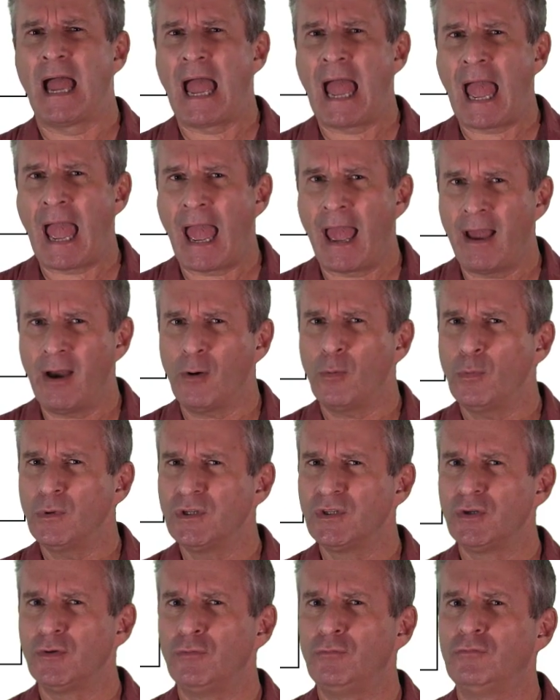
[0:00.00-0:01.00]
How
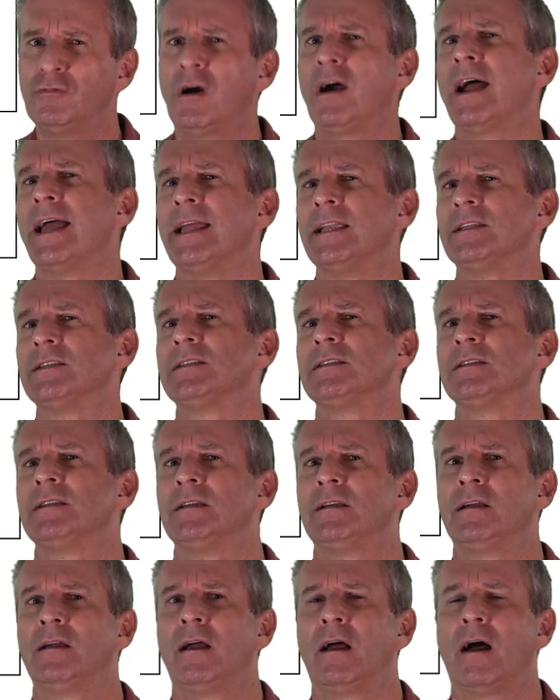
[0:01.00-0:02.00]
would you write
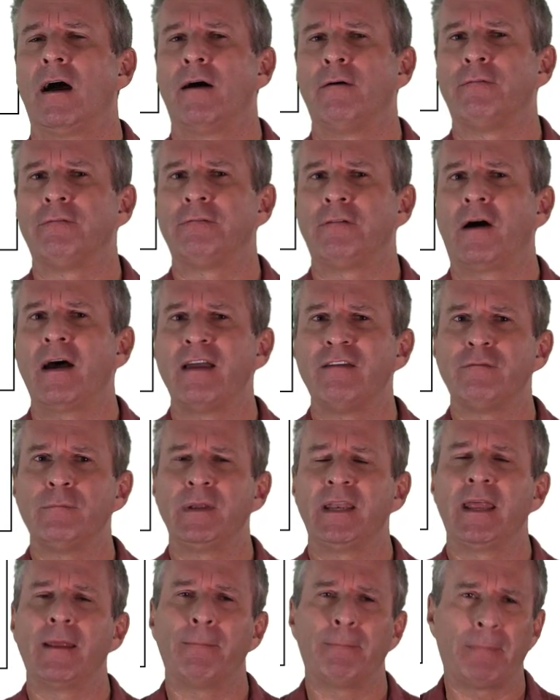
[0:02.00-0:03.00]
a
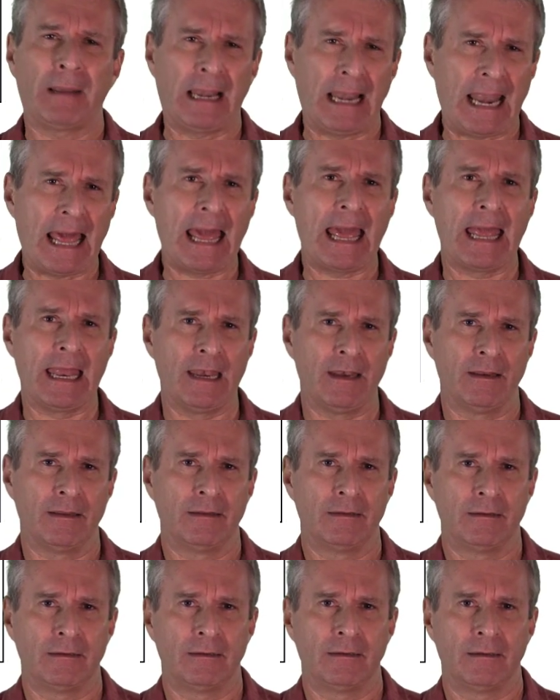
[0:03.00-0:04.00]
5-minute plan
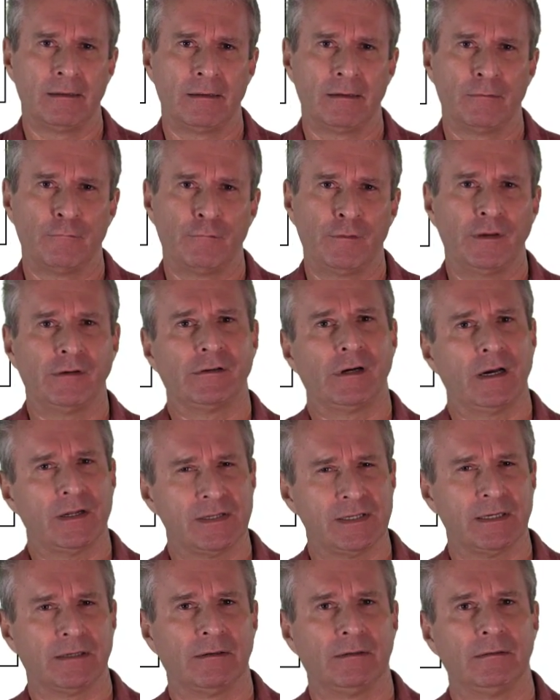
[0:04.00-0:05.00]
for your
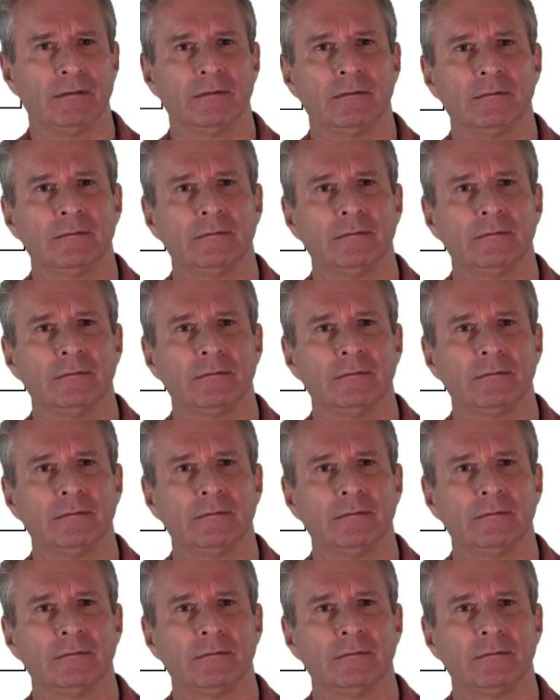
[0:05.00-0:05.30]
article?